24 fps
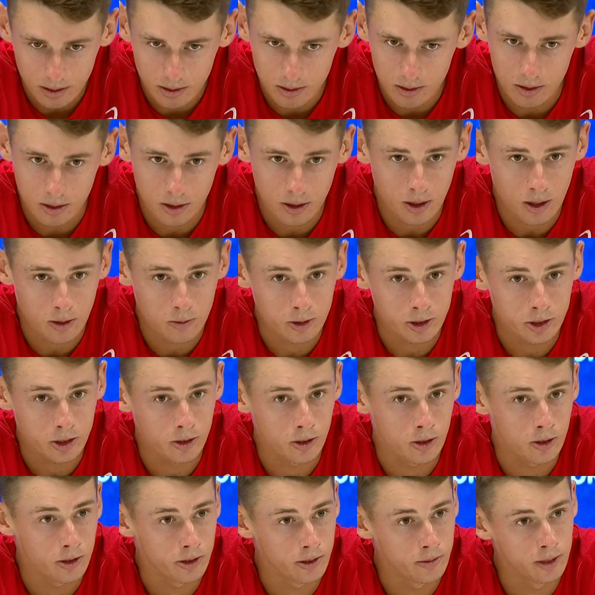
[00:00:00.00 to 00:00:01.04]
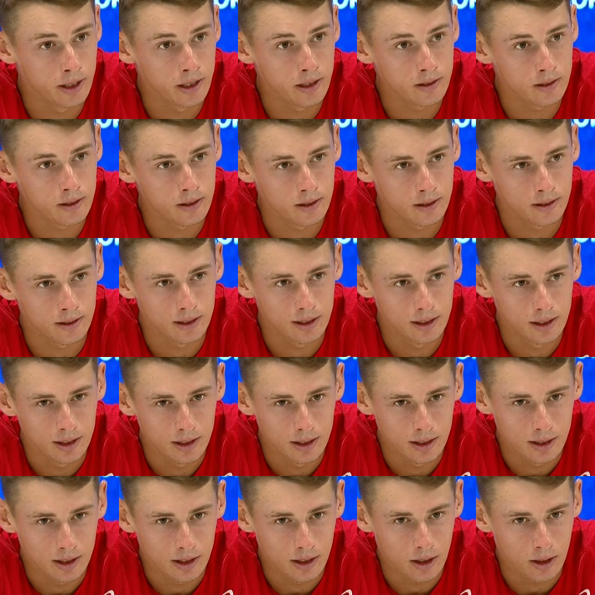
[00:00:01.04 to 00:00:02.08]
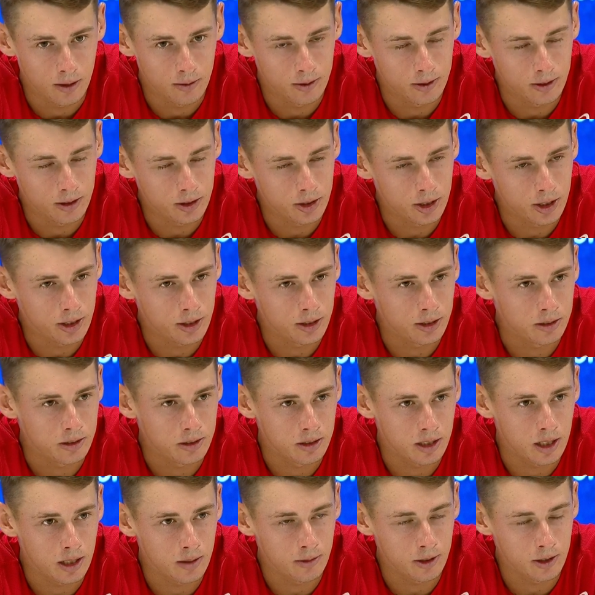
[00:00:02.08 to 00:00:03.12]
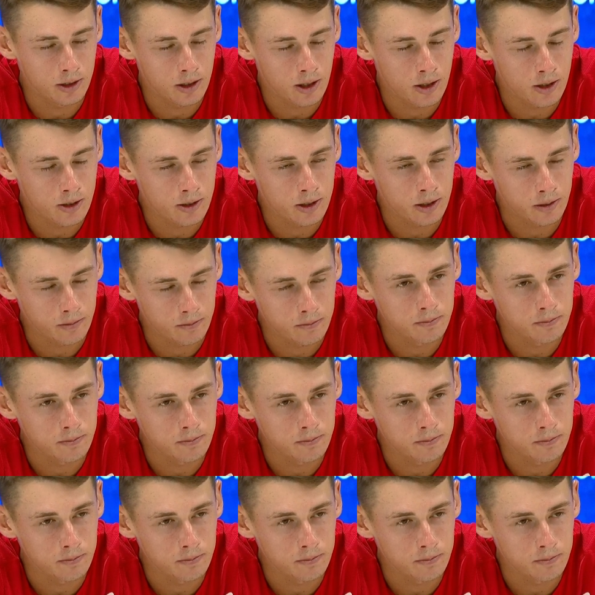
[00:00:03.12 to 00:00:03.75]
you know, I wish her all the best, and hopefully she can keep it going.